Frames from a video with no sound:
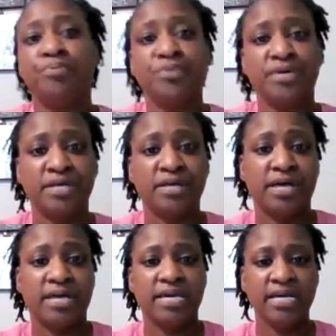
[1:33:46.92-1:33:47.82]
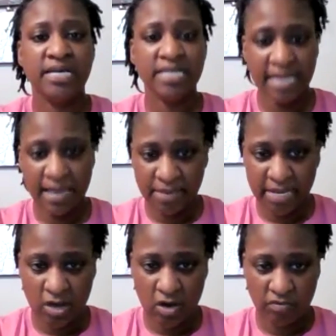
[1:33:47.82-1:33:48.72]
I put heat
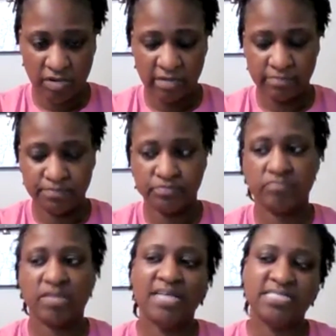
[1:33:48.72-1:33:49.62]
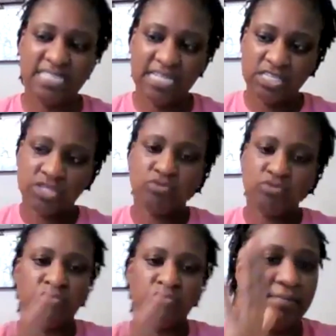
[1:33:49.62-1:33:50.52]
laminate on it. I sent it
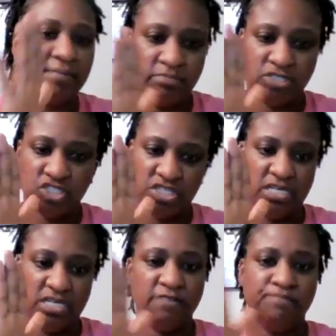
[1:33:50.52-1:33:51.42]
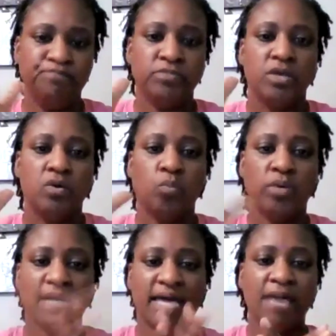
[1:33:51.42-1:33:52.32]
through the laminate machine.
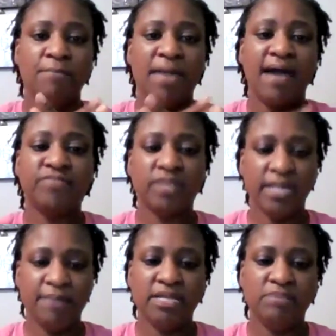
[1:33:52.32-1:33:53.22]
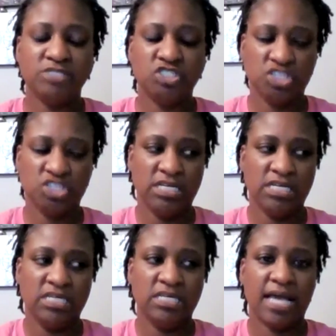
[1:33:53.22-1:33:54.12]
When it came out the laminate
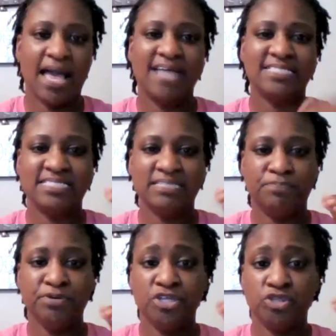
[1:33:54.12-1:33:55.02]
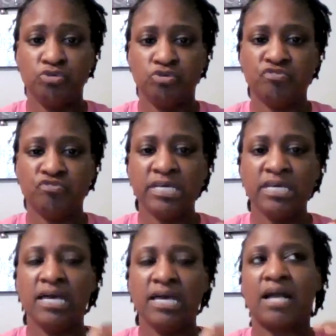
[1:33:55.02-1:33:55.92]
machine, I put it through the
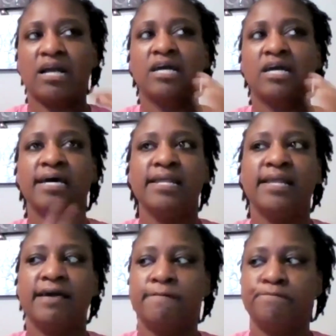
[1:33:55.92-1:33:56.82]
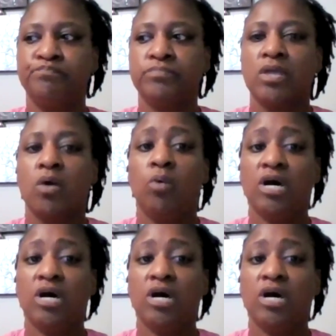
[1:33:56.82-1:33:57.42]
Cricut. I cut it at